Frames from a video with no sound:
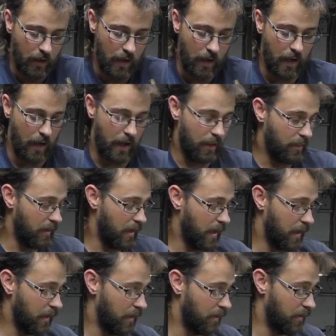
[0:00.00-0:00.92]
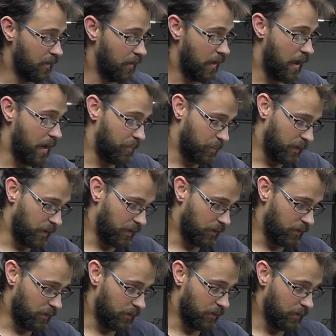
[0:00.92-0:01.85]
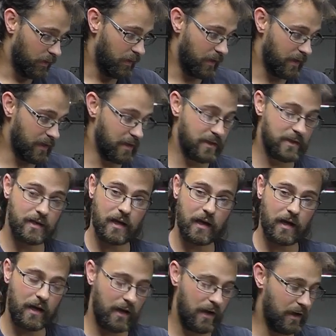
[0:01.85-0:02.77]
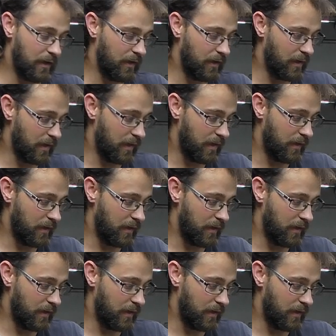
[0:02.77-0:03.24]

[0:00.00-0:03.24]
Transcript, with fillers: And then up here is a